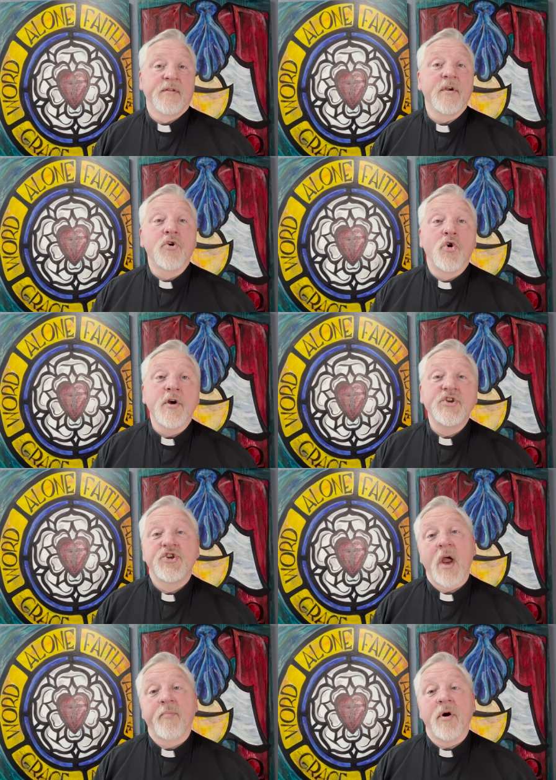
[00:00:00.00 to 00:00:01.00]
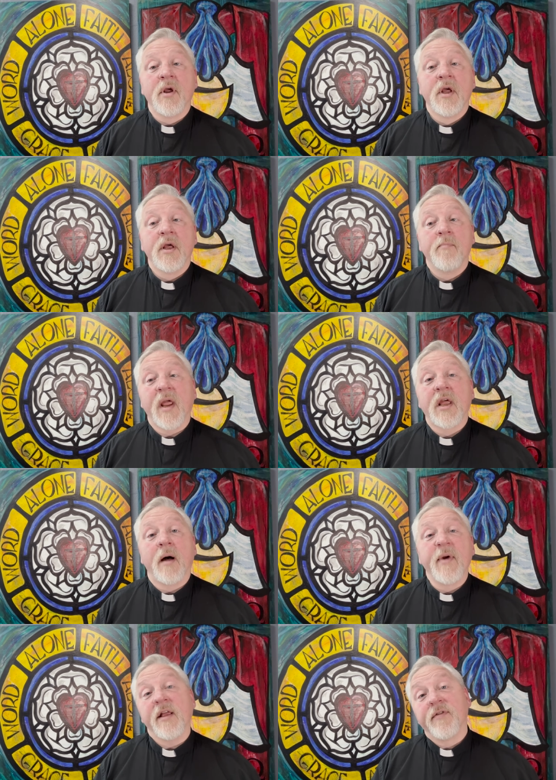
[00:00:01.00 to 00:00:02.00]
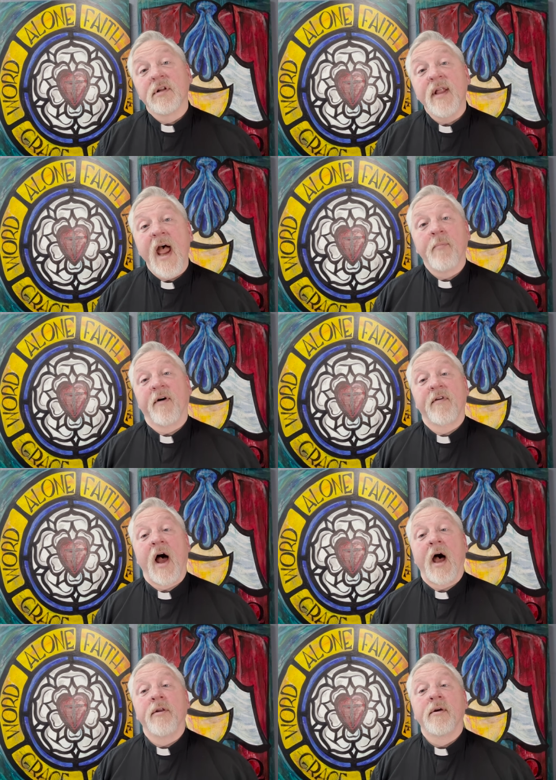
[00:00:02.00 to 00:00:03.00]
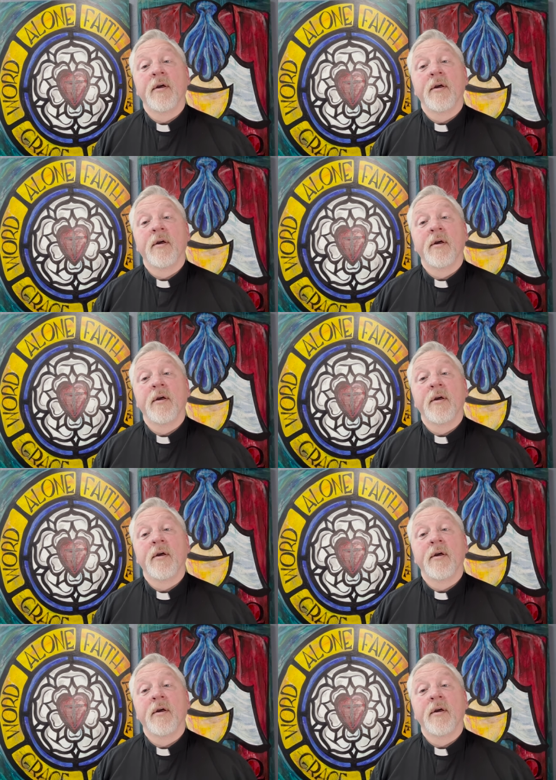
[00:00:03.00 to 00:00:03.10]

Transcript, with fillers: the Good Shepherd becoming the Lamb of God